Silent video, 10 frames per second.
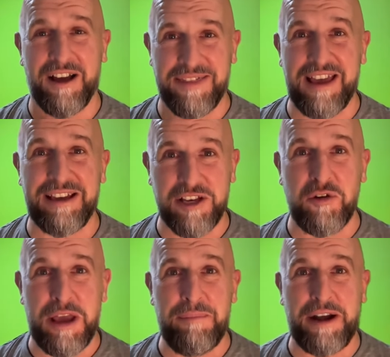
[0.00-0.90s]
I think, is
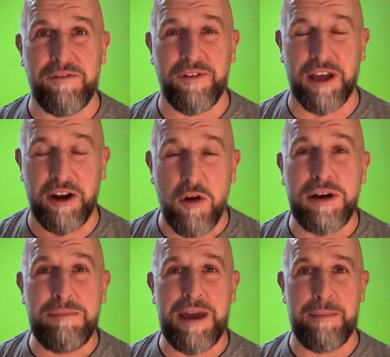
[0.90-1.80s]
only can
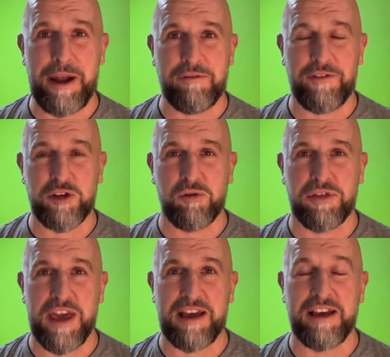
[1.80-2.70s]
only be a
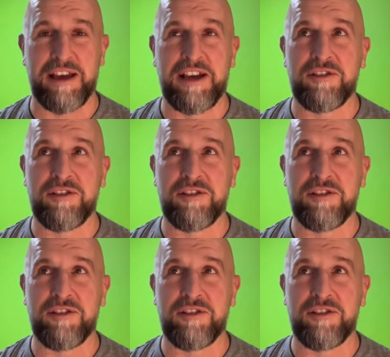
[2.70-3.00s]
beneficial thing.